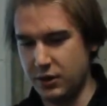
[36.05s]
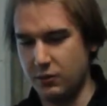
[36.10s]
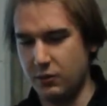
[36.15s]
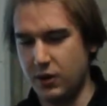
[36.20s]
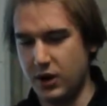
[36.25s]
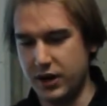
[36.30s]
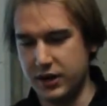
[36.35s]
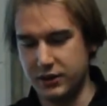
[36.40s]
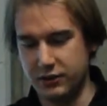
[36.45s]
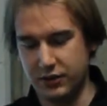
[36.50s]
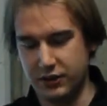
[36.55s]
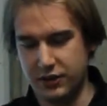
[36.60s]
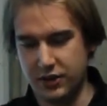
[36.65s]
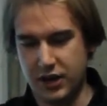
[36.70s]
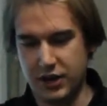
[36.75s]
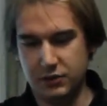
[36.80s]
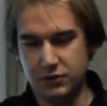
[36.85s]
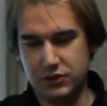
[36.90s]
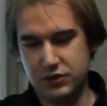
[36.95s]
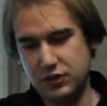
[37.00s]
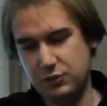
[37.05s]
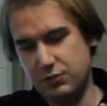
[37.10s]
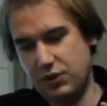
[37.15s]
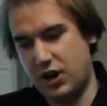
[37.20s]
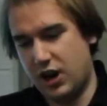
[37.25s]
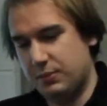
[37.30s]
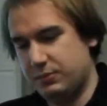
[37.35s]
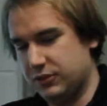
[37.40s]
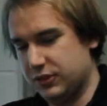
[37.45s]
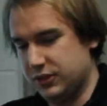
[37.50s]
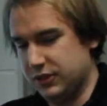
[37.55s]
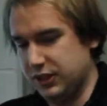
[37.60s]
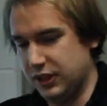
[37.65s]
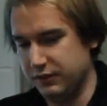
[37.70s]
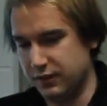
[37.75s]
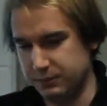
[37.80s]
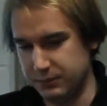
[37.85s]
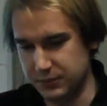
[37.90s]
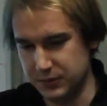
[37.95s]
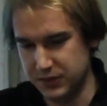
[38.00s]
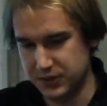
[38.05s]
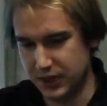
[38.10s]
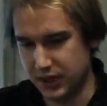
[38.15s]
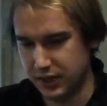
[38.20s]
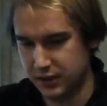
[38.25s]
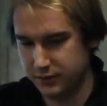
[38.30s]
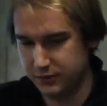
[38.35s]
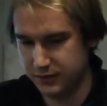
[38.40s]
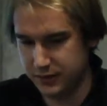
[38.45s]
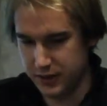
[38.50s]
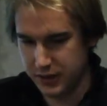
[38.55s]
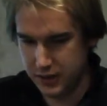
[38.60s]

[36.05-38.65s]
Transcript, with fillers: or one he thought it was too popular to give up himself,